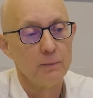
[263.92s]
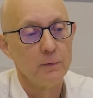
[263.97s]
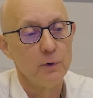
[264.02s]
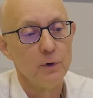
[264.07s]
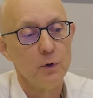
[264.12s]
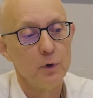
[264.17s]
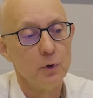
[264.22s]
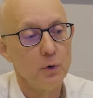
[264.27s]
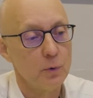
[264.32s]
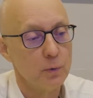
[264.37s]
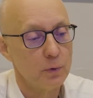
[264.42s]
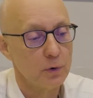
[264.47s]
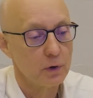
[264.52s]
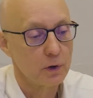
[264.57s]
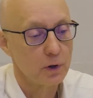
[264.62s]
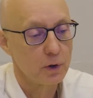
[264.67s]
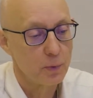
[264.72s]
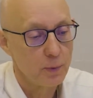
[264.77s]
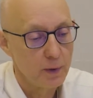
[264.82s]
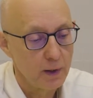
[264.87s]
you
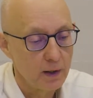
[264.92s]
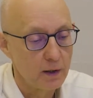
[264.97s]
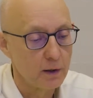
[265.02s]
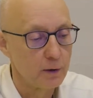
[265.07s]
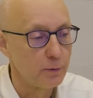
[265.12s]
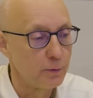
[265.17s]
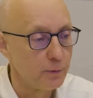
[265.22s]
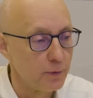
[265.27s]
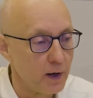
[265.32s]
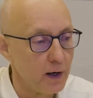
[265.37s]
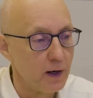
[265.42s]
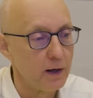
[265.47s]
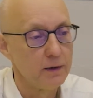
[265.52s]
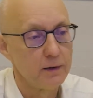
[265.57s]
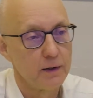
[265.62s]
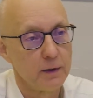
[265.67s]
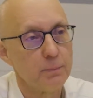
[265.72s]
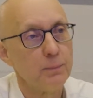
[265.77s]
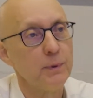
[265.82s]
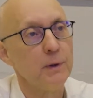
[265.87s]
will quicker
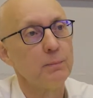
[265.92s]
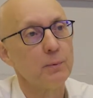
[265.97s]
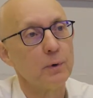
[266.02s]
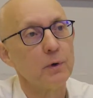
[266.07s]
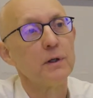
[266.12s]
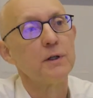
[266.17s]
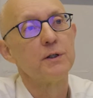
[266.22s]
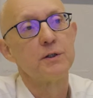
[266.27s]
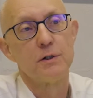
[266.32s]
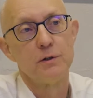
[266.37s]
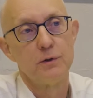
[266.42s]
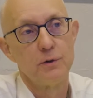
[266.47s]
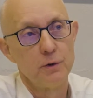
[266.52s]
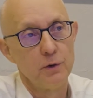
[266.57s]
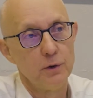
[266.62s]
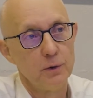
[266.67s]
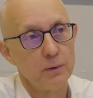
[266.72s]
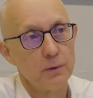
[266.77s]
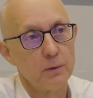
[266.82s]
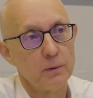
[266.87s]
find that people listen to
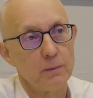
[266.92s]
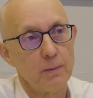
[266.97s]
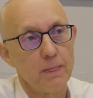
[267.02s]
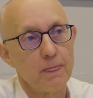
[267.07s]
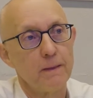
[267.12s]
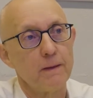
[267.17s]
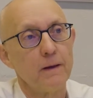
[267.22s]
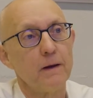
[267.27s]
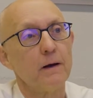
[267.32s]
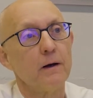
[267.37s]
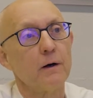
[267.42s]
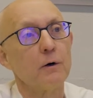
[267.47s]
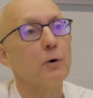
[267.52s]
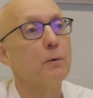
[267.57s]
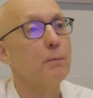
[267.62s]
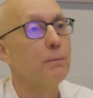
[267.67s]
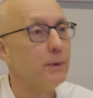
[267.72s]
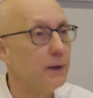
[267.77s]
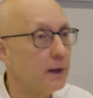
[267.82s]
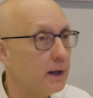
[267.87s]
you
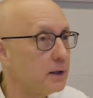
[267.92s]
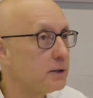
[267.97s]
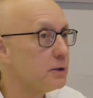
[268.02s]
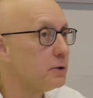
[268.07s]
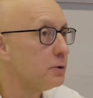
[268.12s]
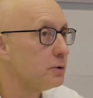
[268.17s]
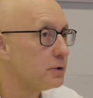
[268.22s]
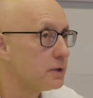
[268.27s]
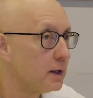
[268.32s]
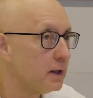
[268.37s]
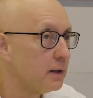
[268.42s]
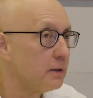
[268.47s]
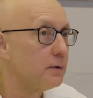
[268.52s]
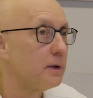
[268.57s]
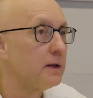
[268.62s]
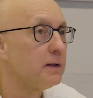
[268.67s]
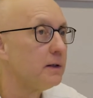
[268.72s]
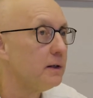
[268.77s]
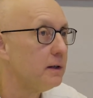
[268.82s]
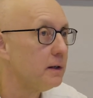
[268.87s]
compared to, say,
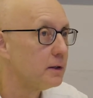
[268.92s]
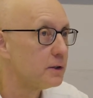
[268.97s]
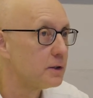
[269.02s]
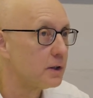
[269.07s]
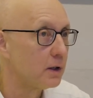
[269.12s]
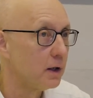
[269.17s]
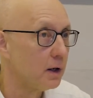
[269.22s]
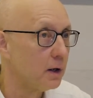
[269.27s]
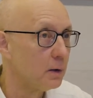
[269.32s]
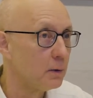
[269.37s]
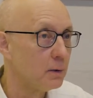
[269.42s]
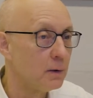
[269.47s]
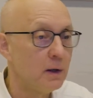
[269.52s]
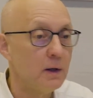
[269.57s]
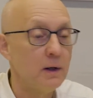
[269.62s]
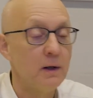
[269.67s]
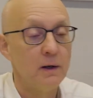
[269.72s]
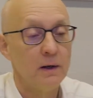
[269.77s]
20 years ago.